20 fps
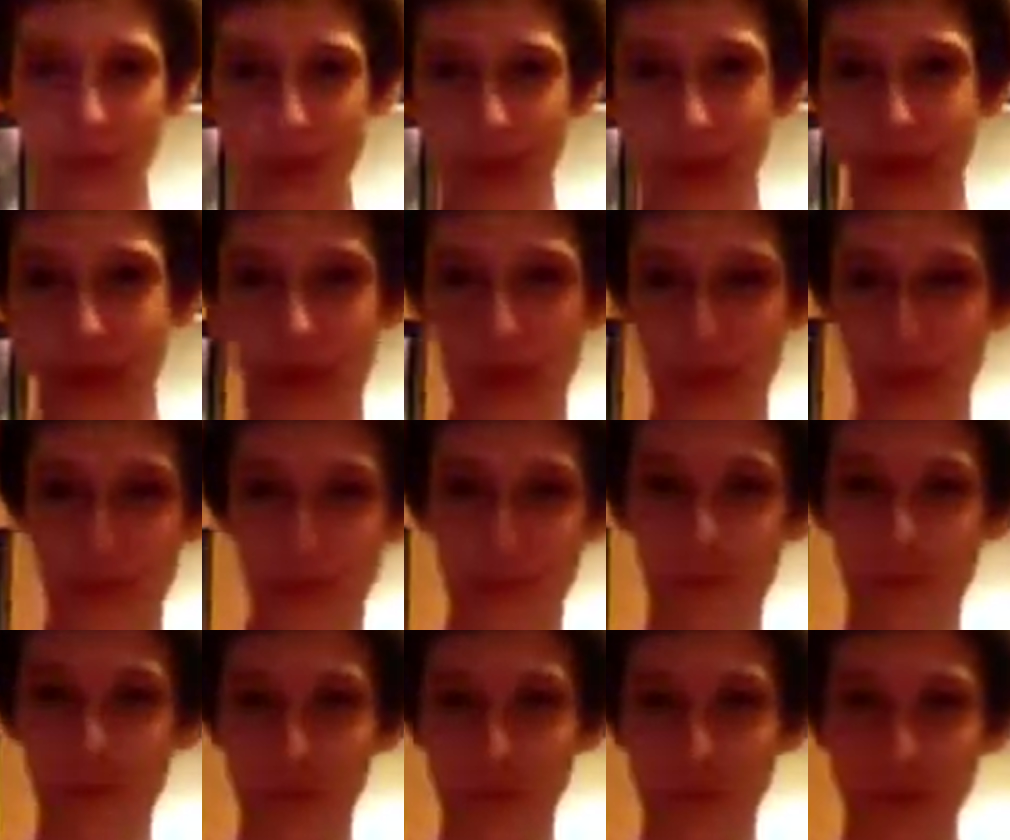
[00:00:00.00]
They can't
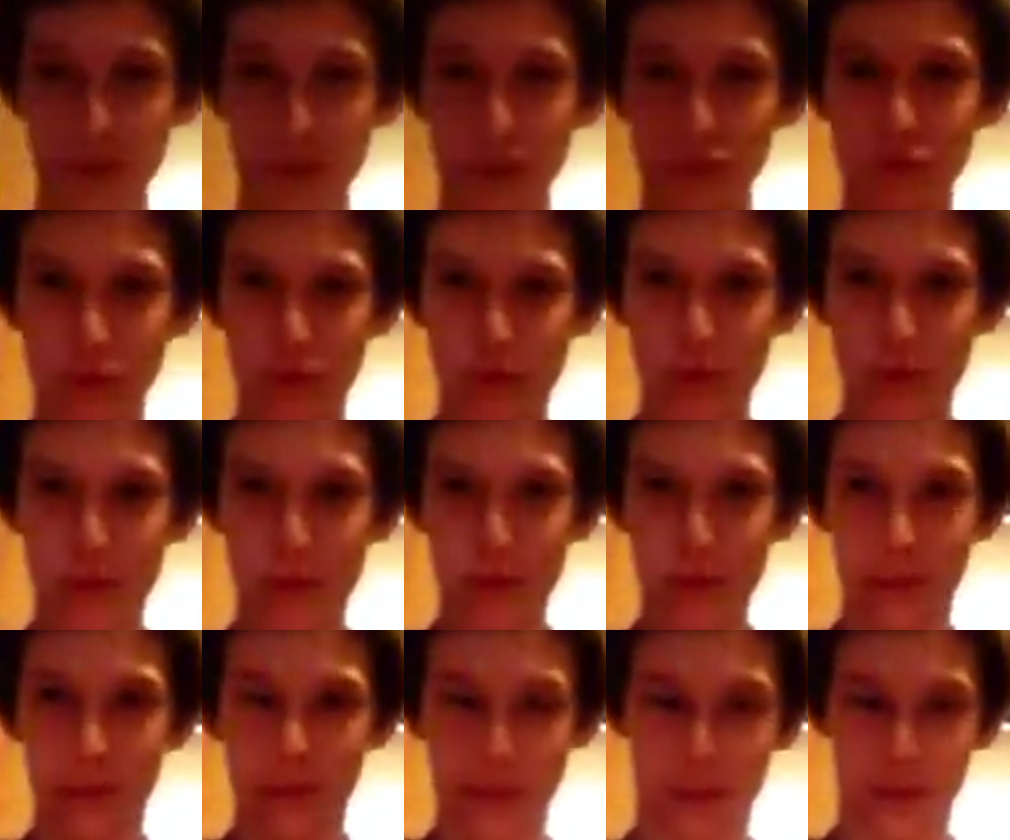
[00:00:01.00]
fit 2 giant
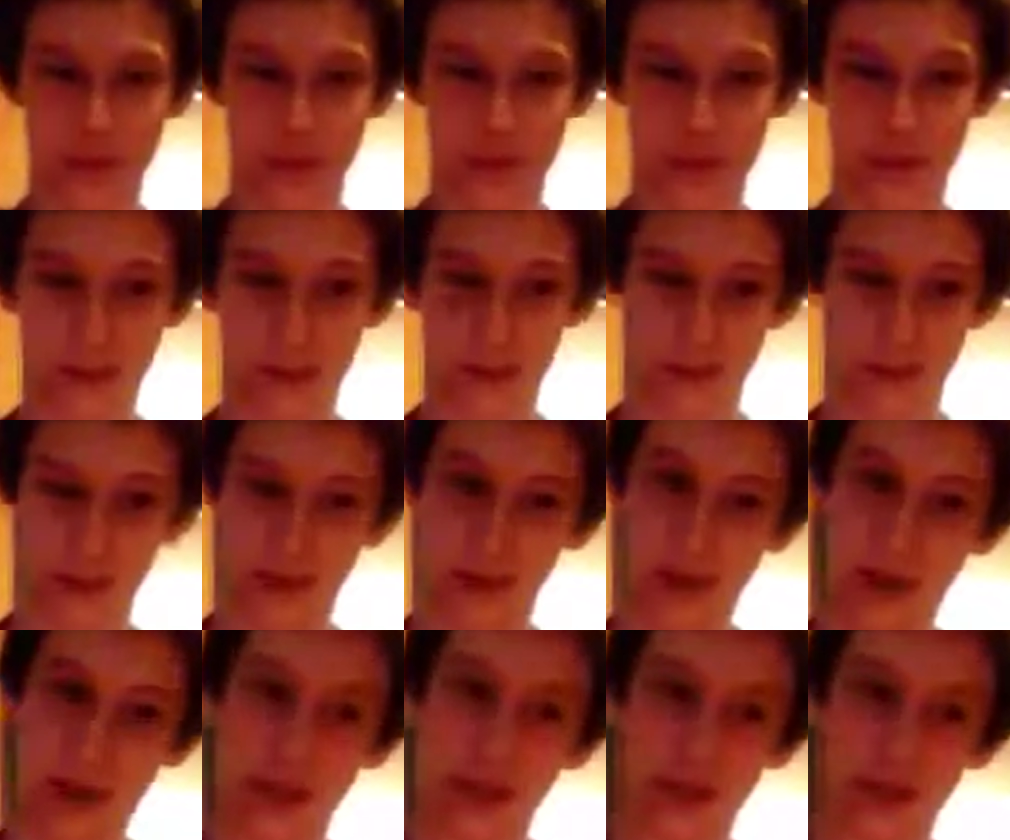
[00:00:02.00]
books in here, so they
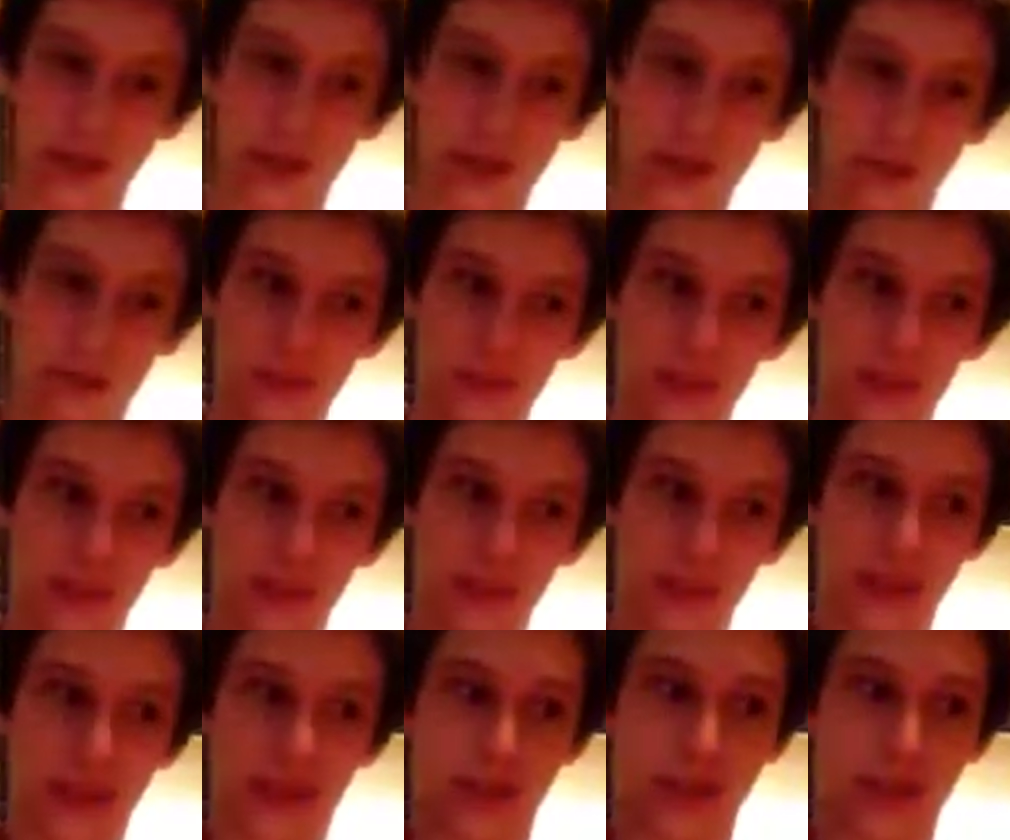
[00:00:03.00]
have to condense
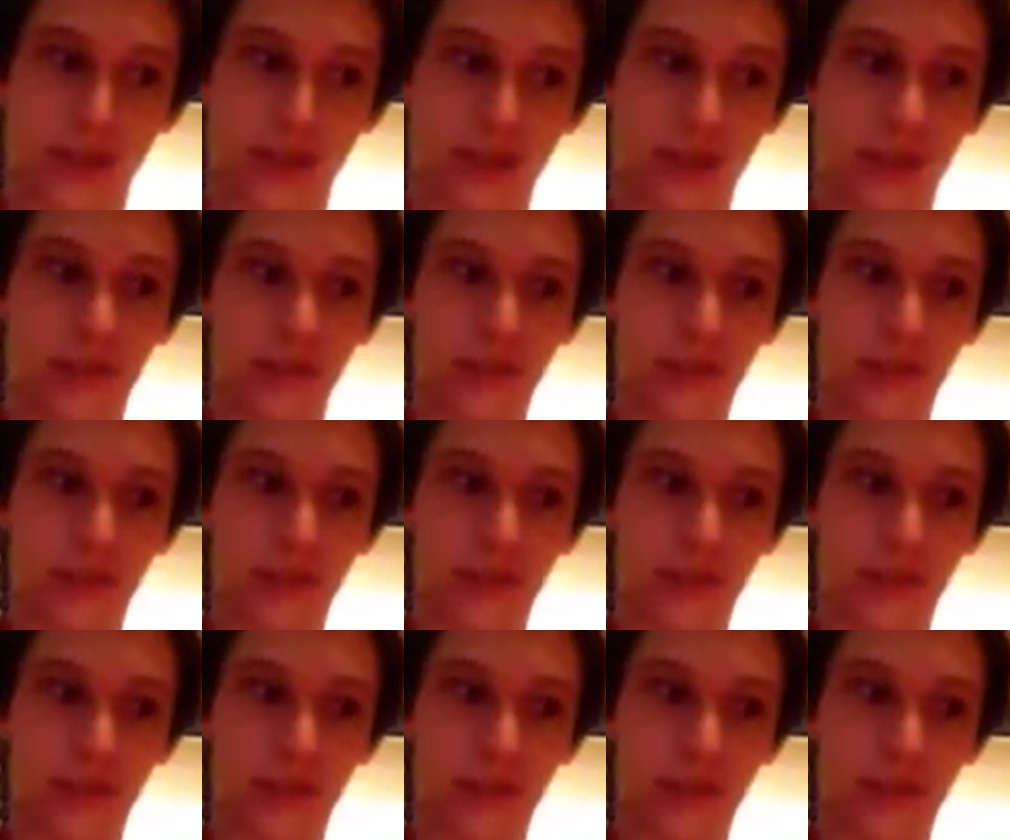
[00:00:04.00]
this stuff.